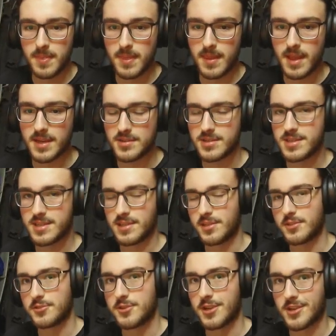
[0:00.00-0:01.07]
It's just a
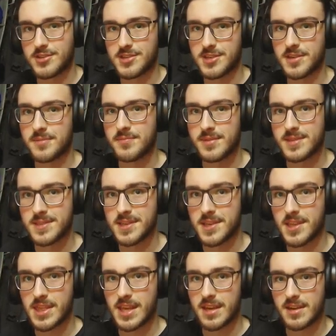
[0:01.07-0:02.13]
little trick to
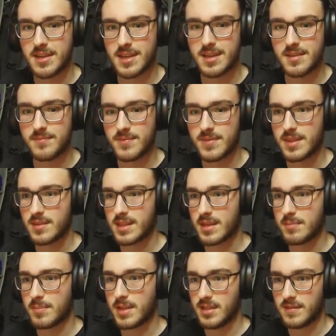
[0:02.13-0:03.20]
get that
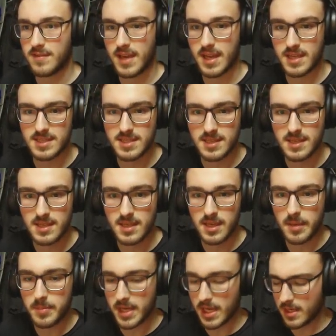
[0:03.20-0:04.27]
pill effect.
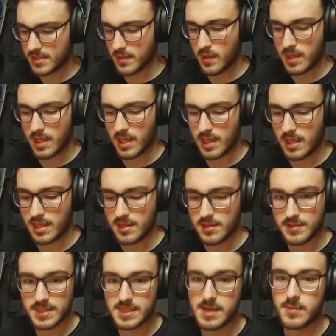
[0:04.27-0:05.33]
But I also think that
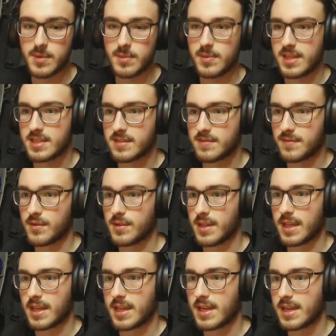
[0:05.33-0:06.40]
there's a time and a place for
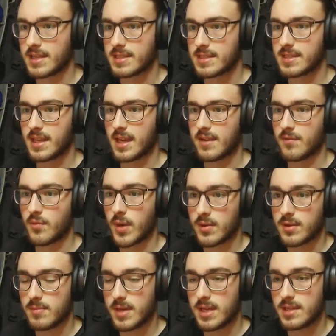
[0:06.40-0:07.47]
like a nice kind of
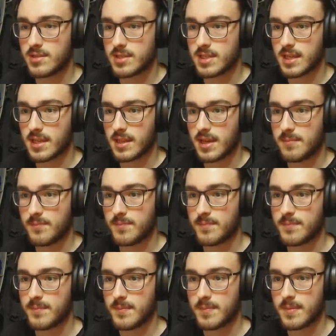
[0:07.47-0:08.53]
rounded button just like that.
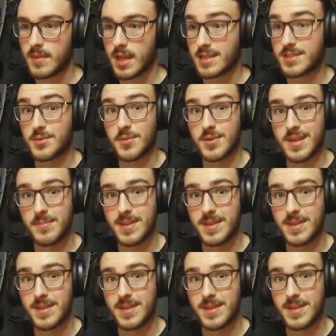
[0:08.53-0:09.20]
So we'll keep it